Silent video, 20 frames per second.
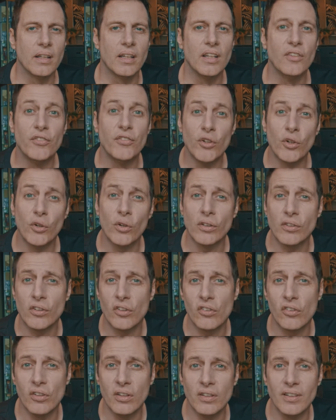If you're
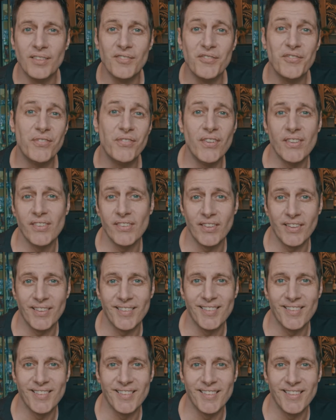interested in
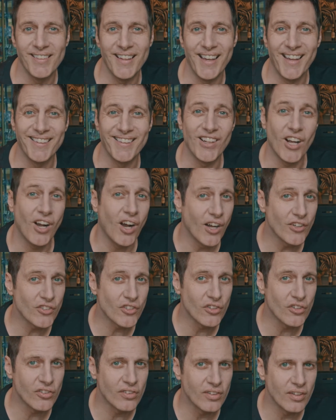physics and
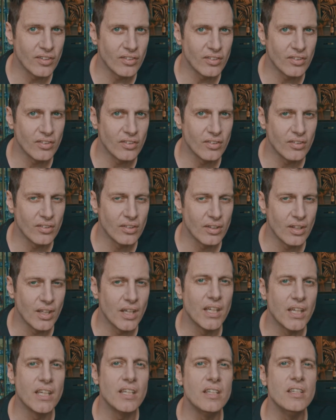consciousness,
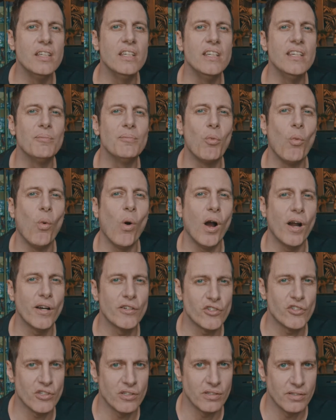keep
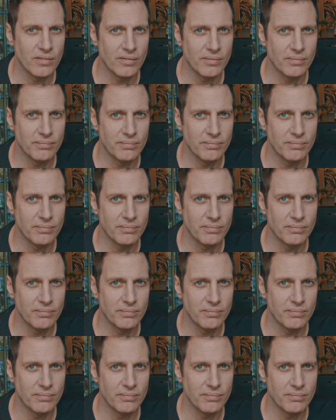watching.